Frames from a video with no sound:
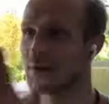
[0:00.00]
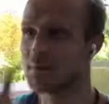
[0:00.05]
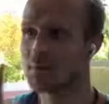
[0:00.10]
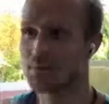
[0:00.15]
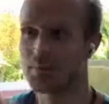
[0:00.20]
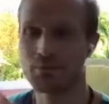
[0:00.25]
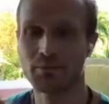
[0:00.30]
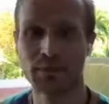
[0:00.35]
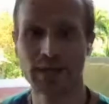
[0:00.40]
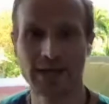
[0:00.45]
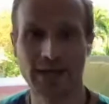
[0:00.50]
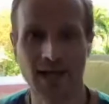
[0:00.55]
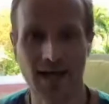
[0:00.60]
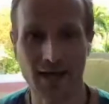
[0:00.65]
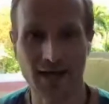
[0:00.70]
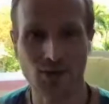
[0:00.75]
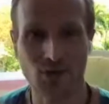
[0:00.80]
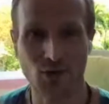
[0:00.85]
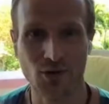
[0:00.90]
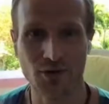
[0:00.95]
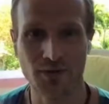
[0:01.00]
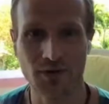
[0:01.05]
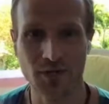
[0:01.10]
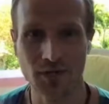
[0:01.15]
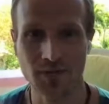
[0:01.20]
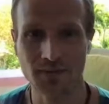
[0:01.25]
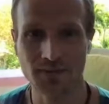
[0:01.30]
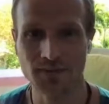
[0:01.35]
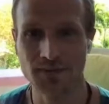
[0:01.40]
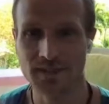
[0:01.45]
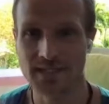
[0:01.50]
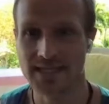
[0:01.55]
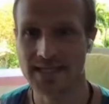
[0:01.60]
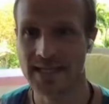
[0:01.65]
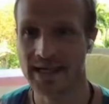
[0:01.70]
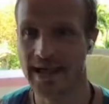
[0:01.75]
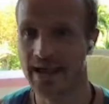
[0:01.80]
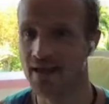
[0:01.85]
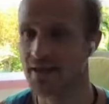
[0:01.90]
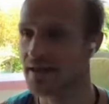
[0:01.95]
Big hug to all of you. Stay
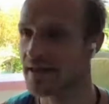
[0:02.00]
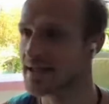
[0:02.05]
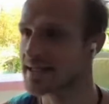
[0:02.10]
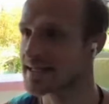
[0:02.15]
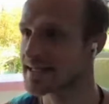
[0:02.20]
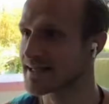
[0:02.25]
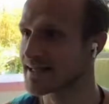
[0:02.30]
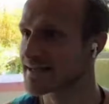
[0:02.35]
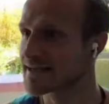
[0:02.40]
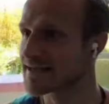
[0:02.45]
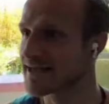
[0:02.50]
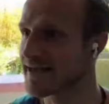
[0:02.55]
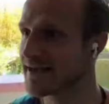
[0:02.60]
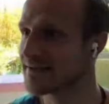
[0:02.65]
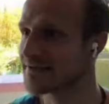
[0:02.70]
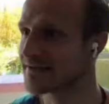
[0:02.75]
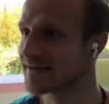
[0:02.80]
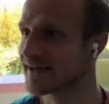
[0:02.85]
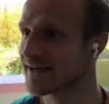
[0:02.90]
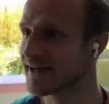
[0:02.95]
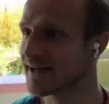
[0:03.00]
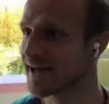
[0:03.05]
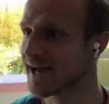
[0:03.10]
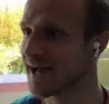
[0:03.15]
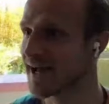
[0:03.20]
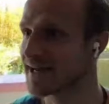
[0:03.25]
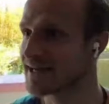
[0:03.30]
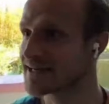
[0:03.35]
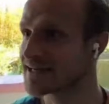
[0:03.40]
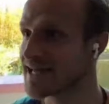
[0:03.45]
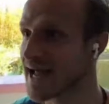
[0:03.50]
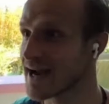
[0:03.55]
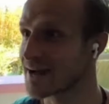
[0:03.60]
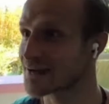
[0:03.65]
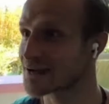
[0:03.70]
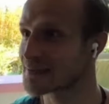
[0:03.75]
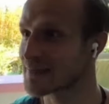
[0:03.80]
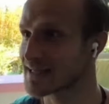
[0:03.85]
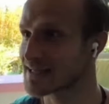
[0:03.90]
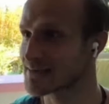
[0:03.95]
healthy, stay safe, and
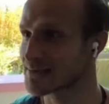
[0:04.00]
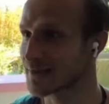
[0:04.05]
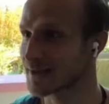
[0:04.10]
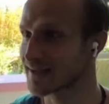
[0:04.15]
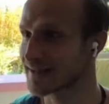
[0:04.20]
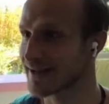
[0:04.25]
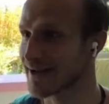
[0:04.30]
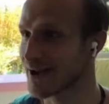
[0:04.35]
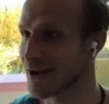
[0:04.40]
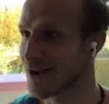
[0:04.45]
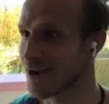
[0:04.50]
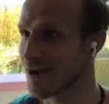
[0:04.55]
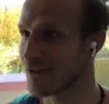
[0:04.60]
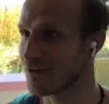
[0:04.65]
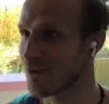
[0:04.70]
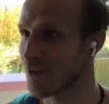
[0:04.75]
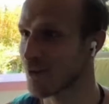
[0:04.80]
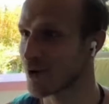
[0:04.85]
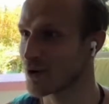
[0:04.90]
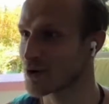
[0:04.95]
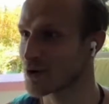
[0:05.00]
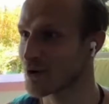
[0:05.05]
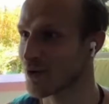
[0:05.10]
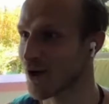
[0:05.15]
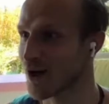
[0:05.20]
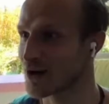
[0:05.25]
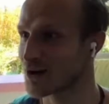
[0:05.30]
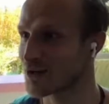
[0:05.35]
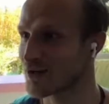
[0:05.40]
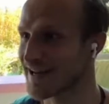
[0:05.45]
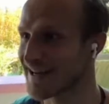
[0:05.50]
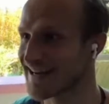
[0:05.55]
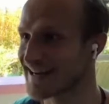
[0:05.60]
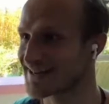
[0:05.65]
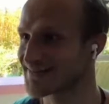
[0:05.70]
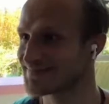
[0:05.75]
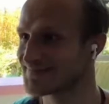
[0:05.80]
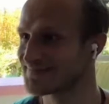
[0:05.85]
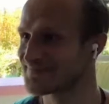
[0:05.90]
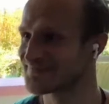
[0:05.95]
take responsibility of what you are
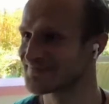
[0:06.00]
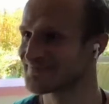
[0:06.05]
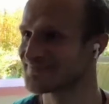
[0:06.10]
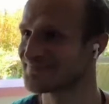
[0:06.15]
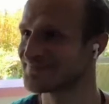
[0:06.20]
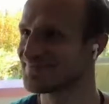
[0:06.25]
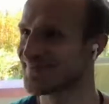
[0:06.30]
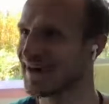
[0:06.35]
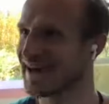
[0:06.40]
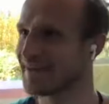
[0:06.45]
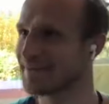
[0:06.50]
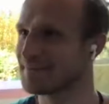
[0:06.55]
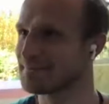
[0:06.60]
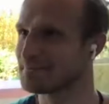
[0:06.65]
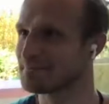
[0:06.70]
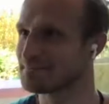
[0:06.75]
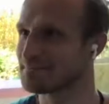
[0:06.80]
creating. Bye.